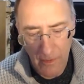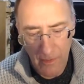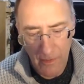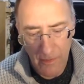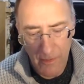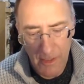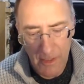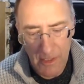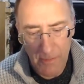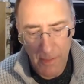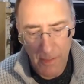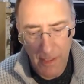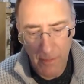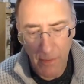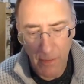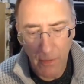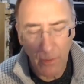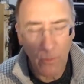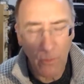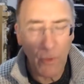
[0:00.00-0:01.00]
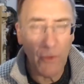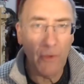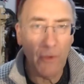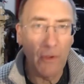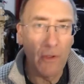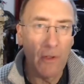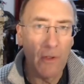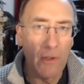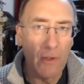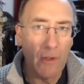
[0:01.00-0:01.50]
these people would
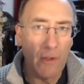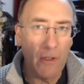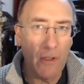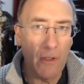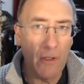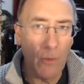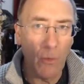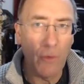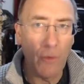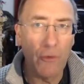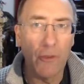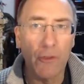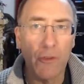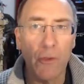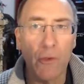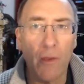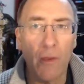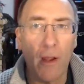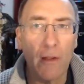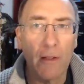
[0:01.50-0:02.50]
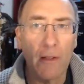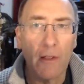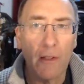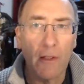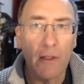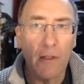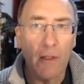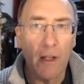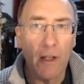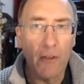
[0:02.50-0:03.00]
want to do that.
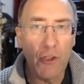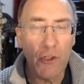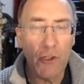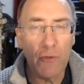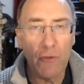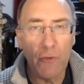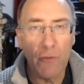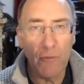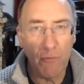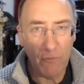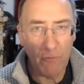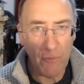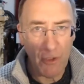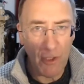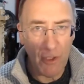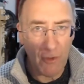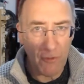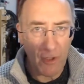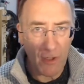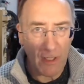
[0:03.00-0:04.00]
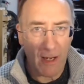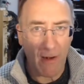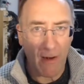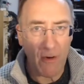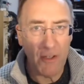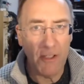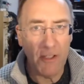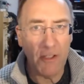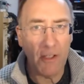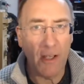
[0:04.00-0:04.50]
And just for
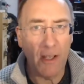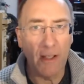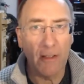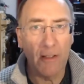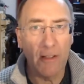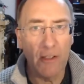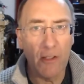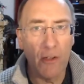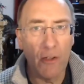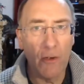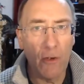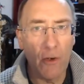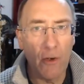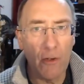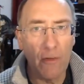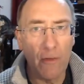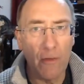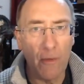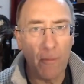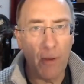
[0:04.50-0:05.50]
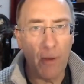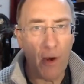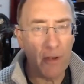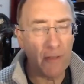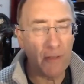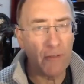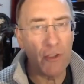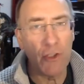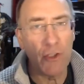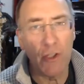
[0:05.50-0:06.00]
clarity's sake, these are not part
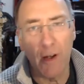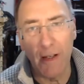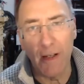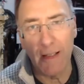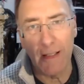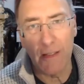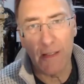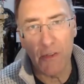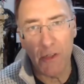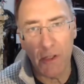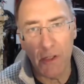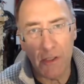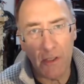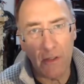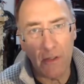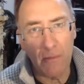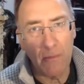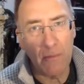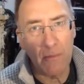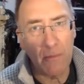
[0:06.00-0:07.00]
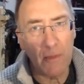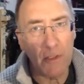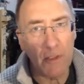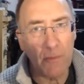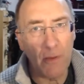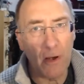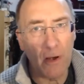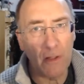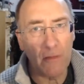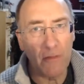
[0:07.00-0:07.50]
of the Chinese system, as
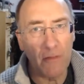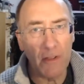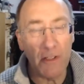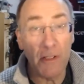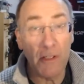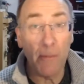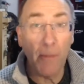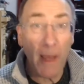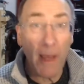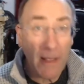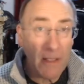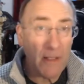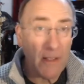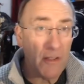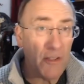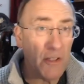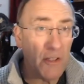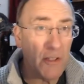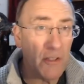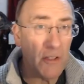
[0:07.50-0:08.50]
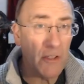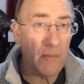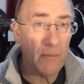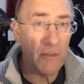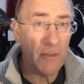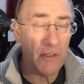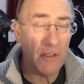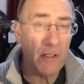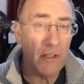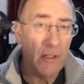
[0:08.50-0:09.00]
part of the Tibetan
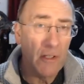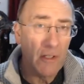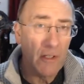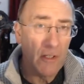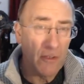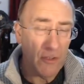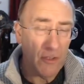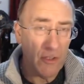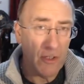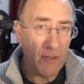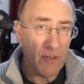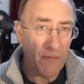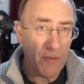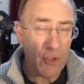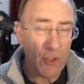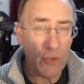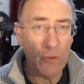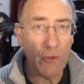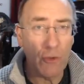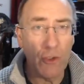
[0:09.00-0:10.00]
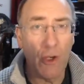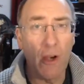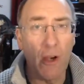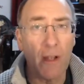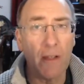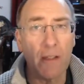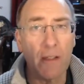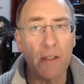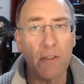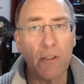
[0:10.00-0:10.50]
system. The official
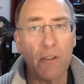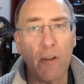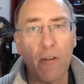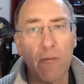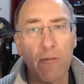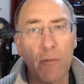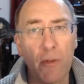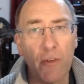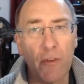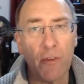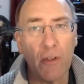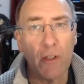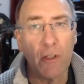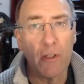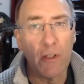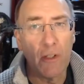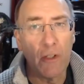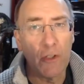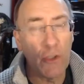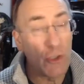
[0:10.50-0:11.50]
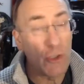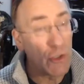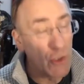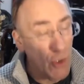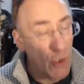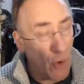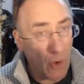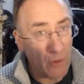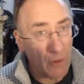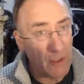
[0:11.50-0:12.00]
Chinese government does
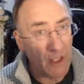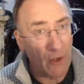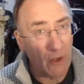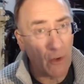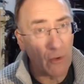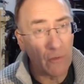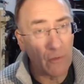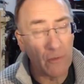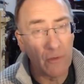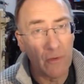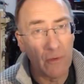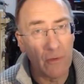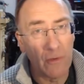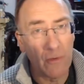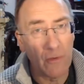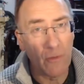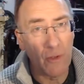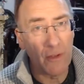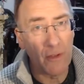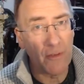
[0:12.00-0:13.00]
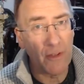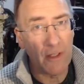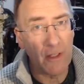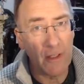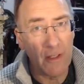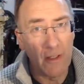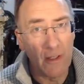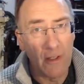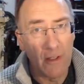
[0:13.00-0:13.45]
not get on with the